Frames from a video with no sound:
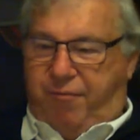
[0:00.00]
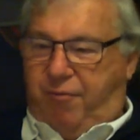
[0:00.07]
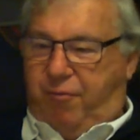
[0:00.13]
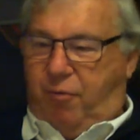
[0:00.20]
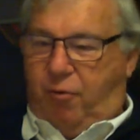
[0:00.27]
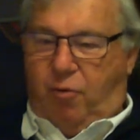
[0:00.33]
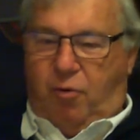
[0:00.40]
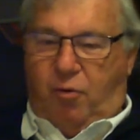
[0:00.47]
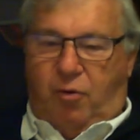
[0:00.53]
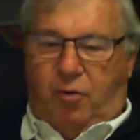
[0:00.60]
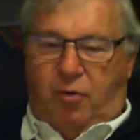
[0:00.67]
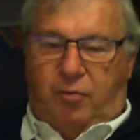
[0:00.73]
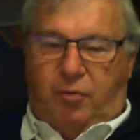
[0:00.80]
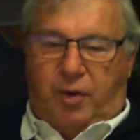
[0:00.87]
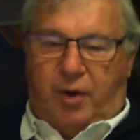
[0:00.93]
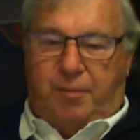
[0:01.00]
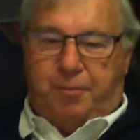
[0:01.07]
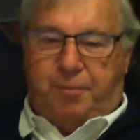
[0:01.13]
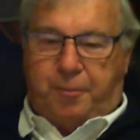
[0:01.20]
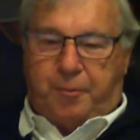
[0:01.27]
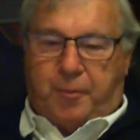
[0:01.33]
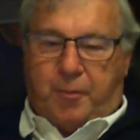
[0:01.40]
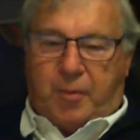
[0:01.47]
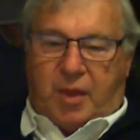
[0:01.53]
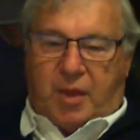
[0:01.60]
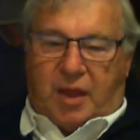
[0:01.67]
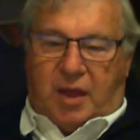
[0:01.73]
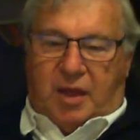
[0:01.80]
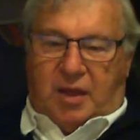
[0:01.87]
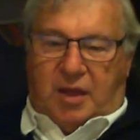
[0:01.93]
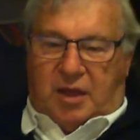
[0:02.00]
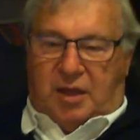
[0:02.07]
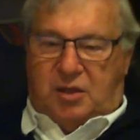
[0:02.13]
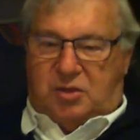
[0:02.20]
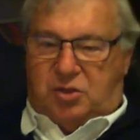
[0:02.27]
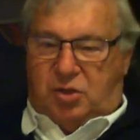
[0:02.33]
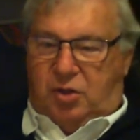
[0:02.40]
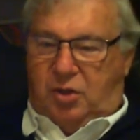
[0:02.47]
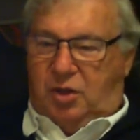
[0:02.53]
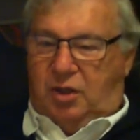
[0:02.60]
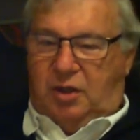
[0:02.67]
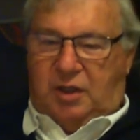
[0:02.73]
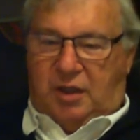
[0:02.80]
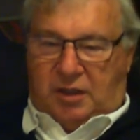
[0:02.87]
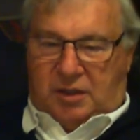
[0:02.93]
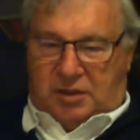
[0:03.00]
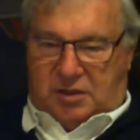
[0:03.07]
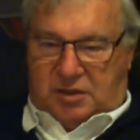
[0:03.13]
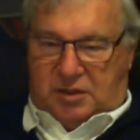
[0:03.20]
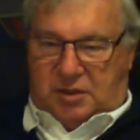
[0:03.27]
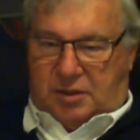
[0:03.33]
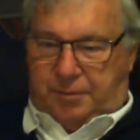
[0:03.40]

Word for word: for uh, internal links,